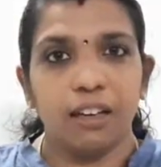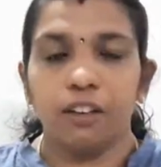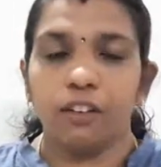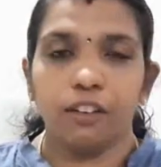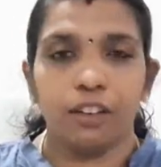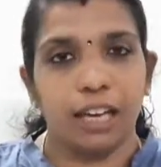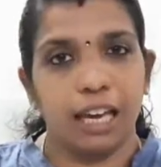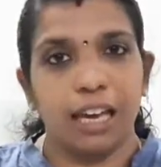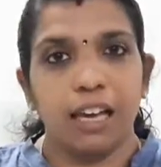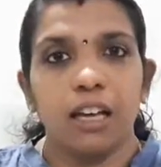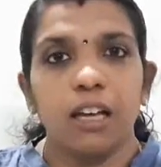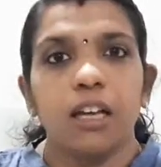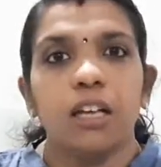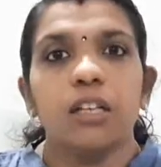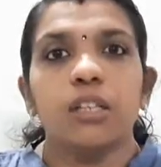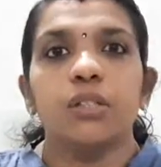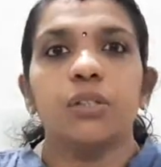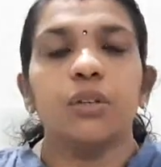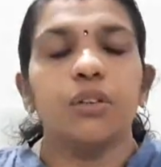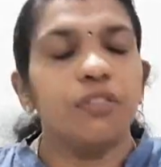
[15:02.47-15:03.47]
Okay,
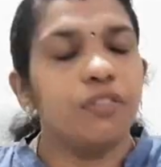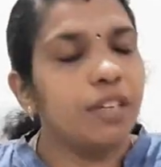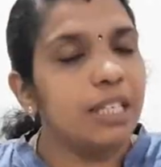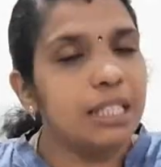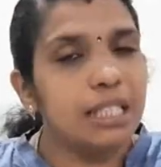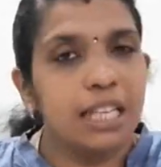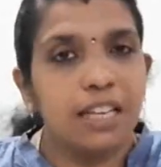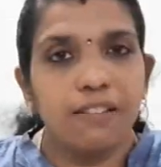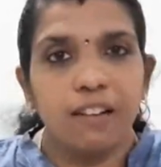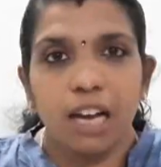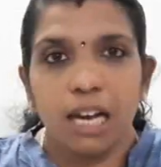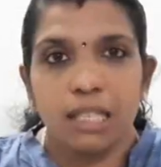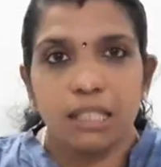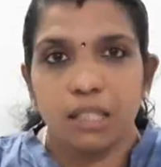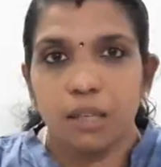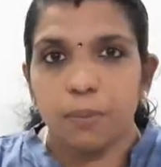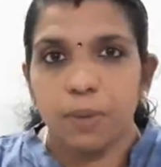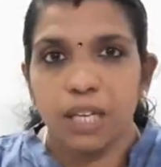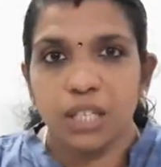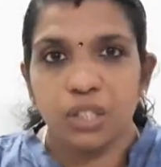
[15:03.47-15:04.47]
so first he will ask
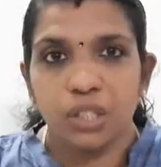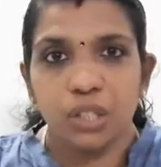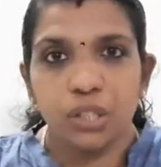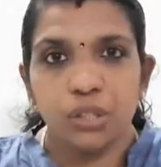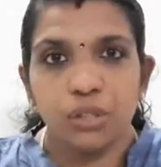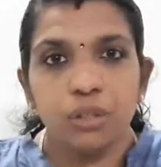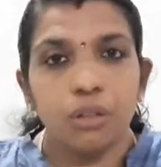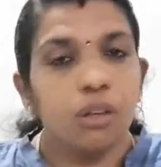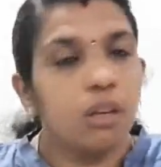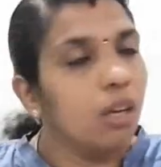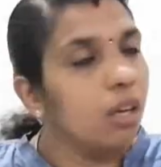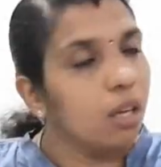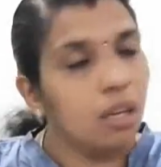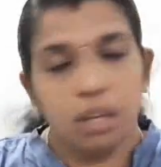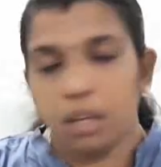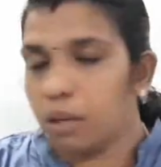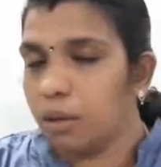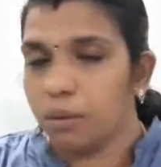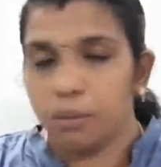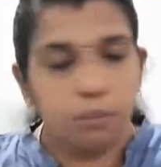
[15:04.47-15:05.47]
the patient to
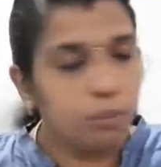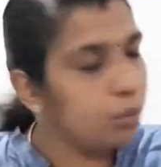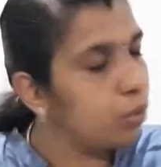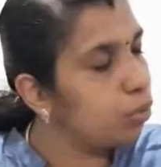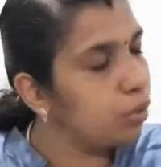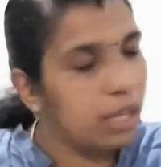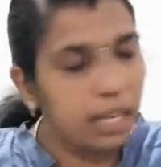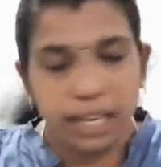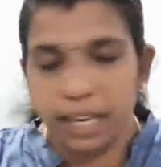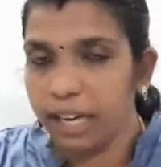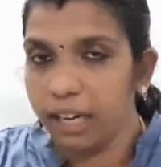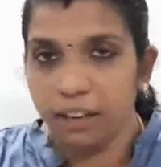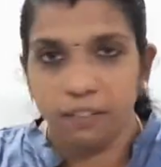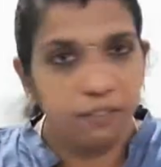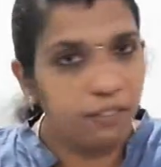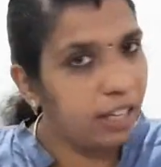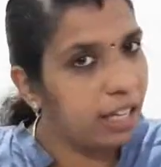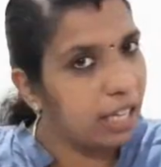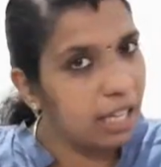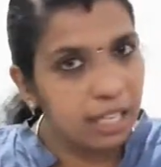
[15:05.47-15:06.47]
move the head
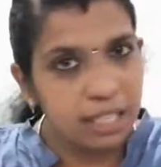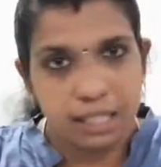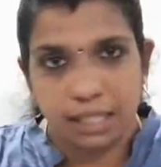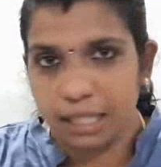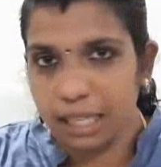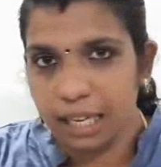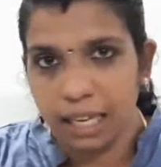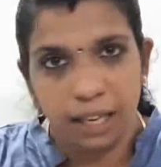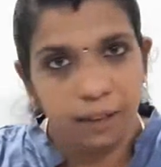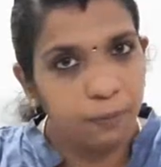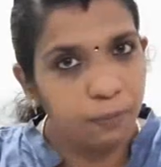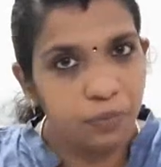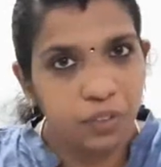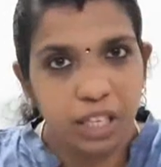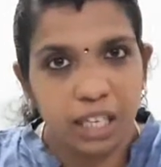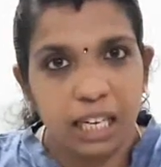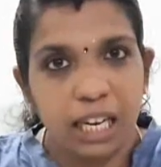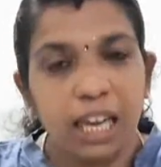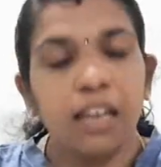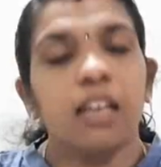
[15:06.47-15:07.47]
vigorously
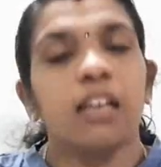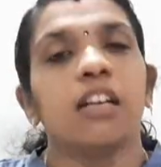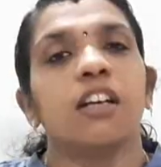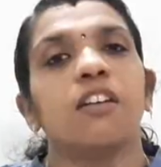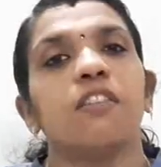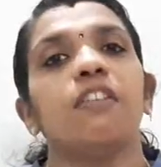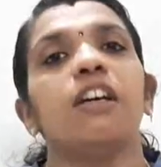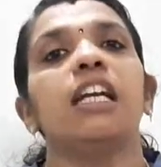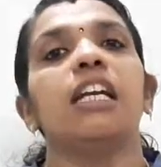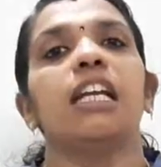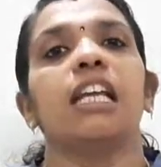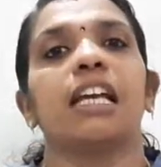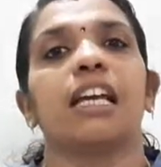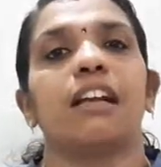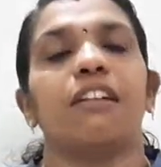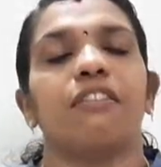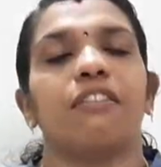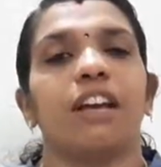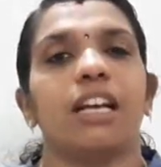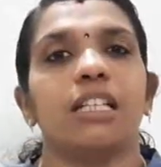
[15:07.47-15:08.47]
in a
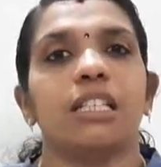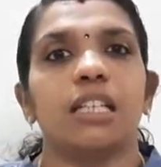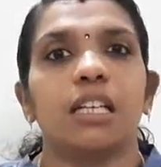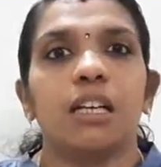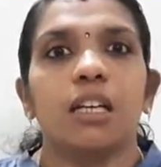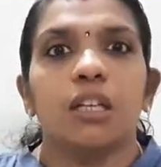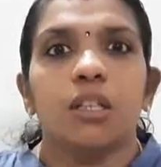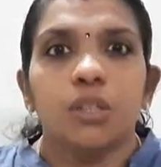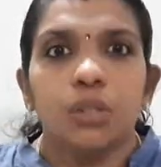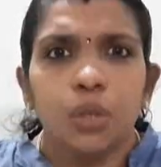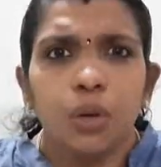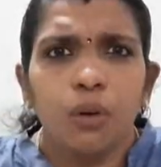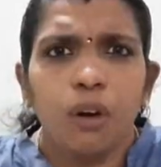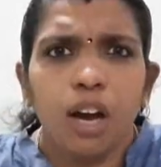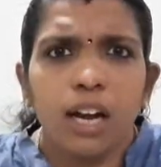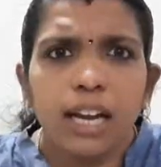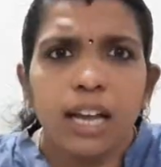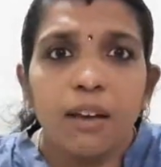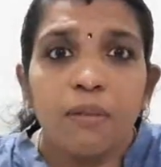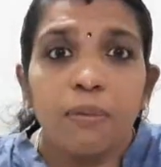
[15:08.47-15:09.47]
vertical fashion. So
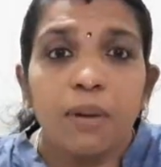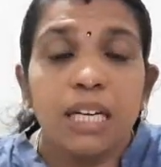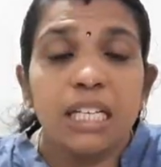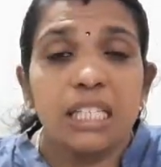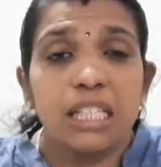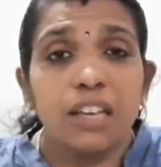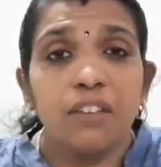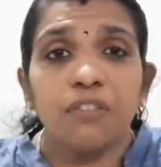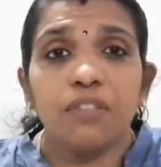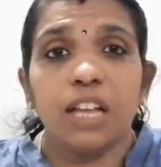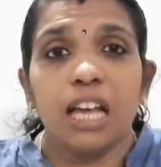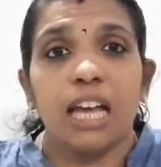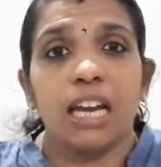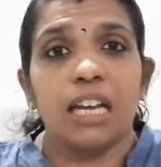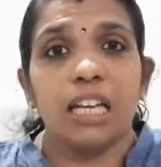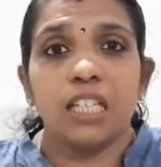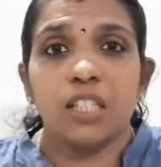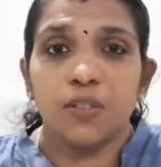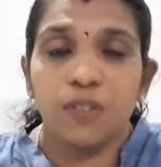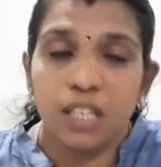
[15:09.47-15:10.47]
what happens if there
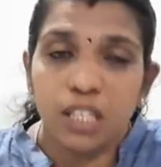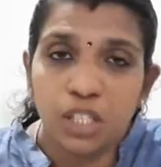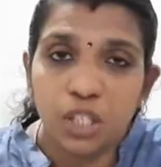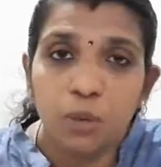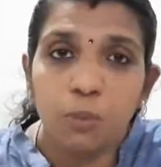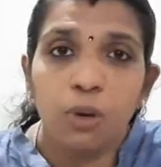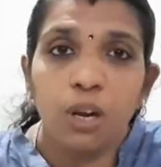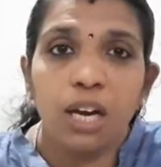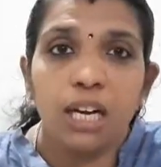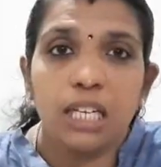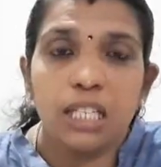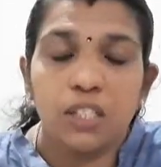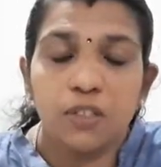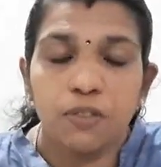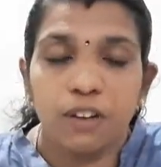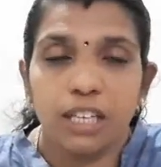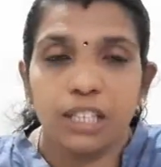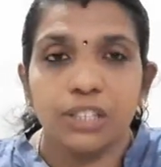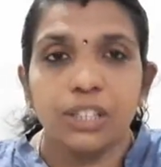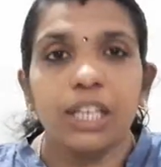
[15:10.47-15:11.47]
is vestibular
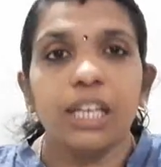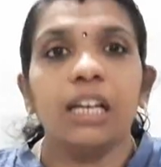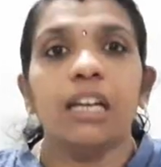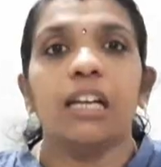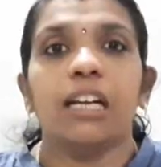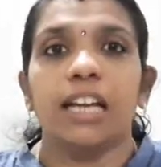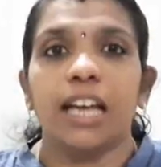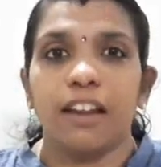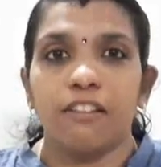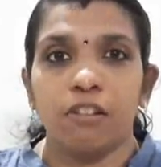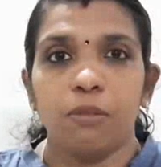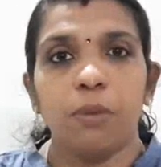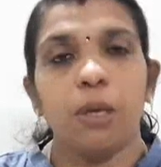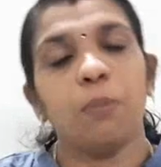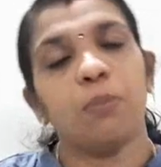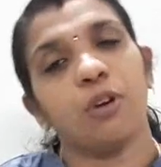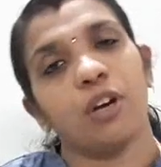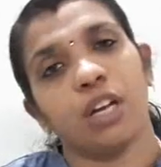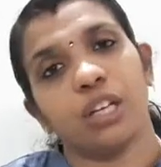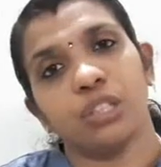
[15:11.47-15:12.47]
dysfunction? There will be
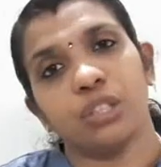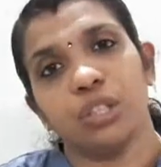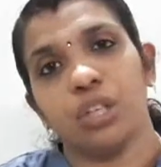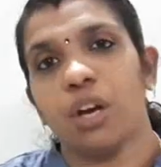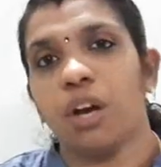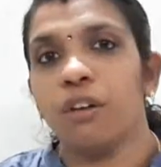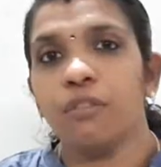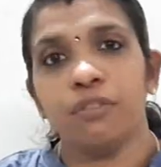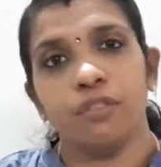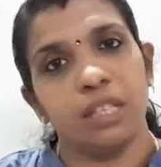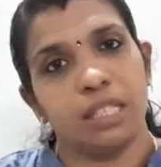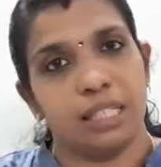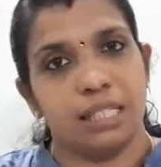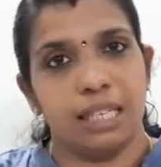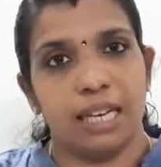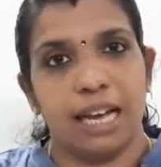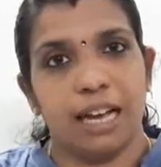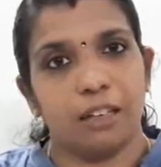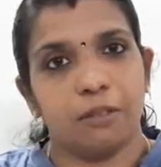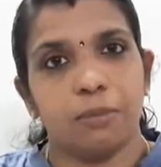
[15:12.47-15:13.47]
production of
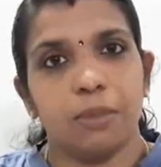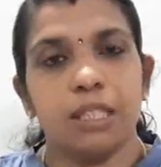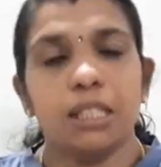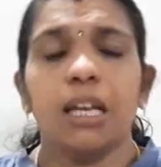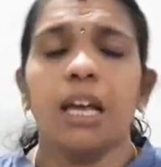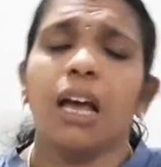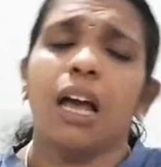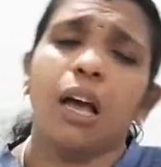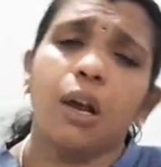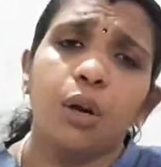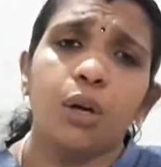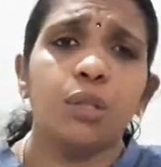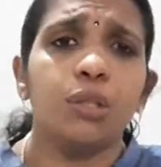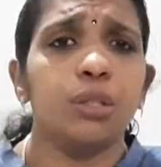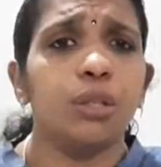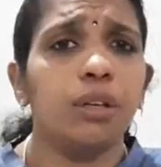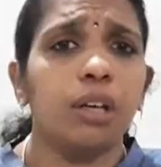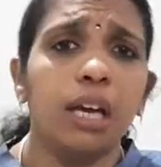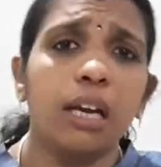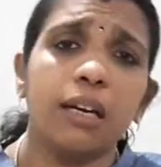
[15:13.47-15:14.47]
nystagmus, and
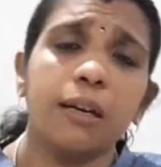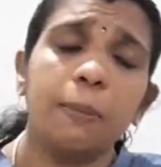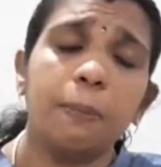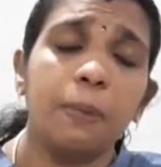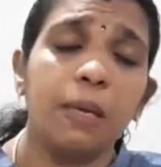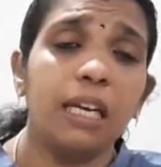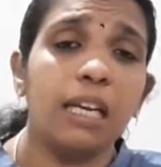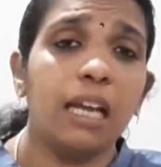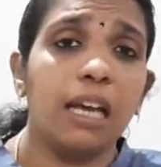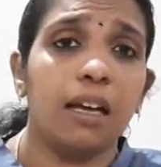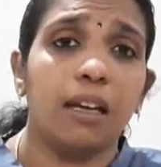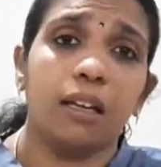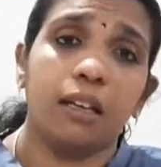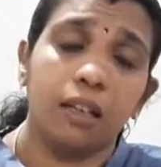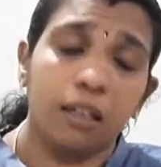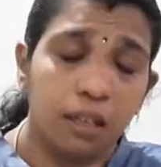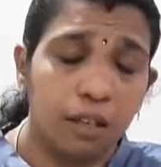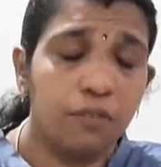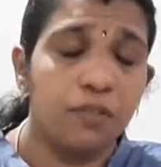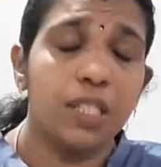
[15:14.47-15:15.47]
also you can repeat the
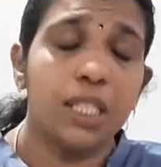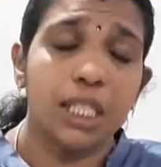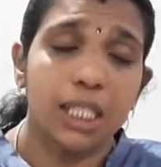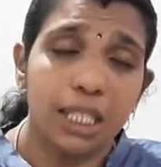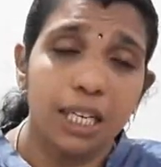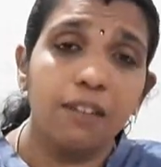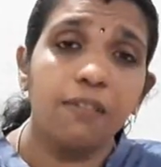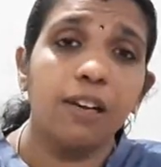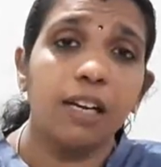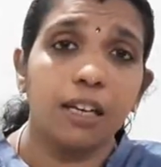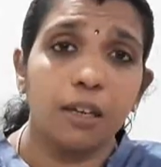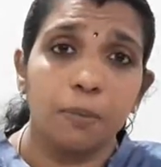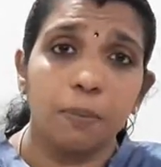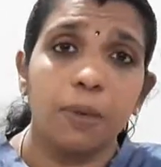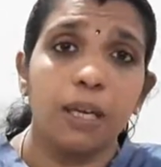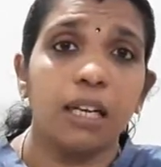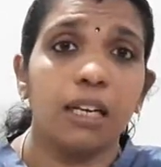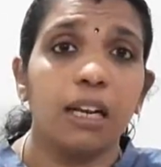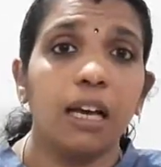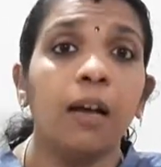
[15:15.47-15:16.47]
physician will
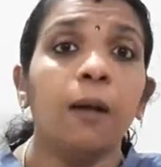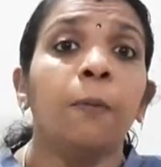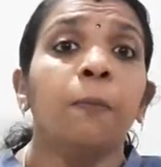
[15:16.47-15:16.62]
repeat the